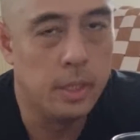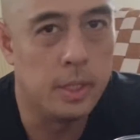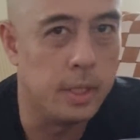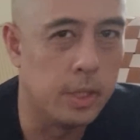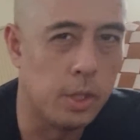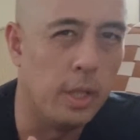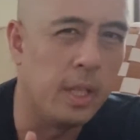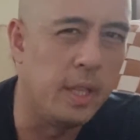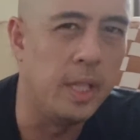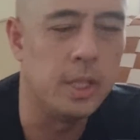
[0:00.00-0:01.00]
This is
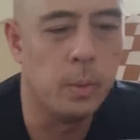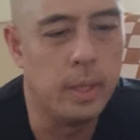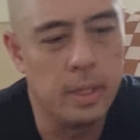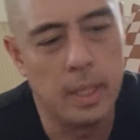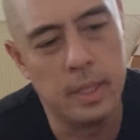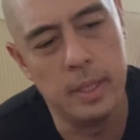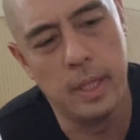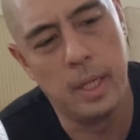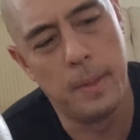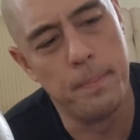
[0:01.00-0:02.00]
exotic taste to it that
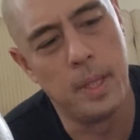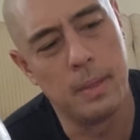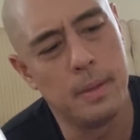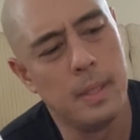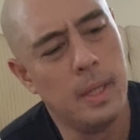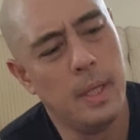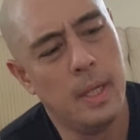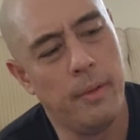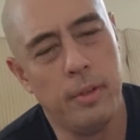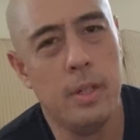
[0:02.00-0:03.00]
not,
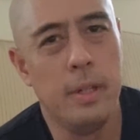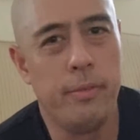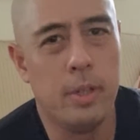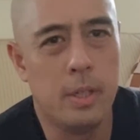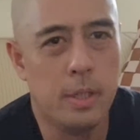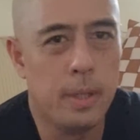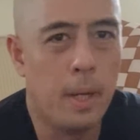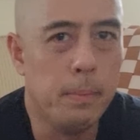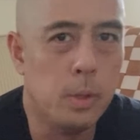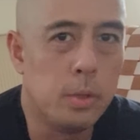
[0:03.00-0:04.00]
if you're
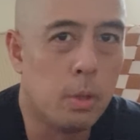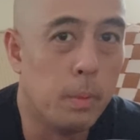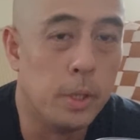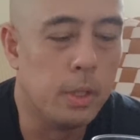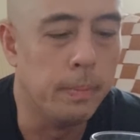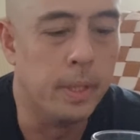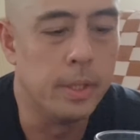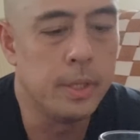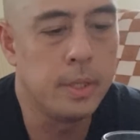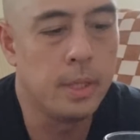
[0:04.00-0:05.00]
used to commercial
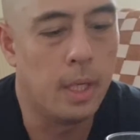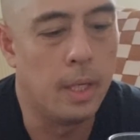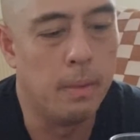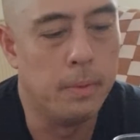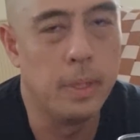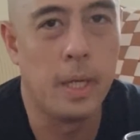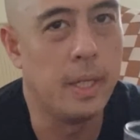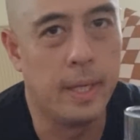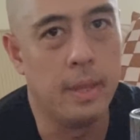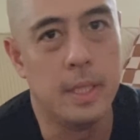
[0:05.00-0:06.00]
beers, you're not
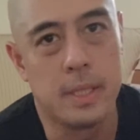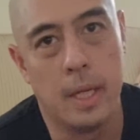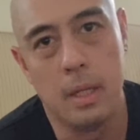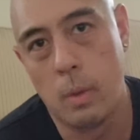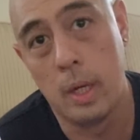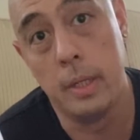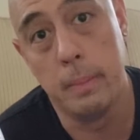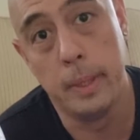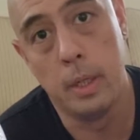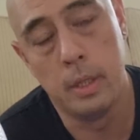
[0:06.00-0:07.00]
going to get this kind of
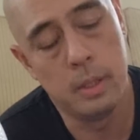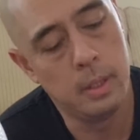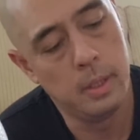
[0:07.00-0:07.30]
quality beer.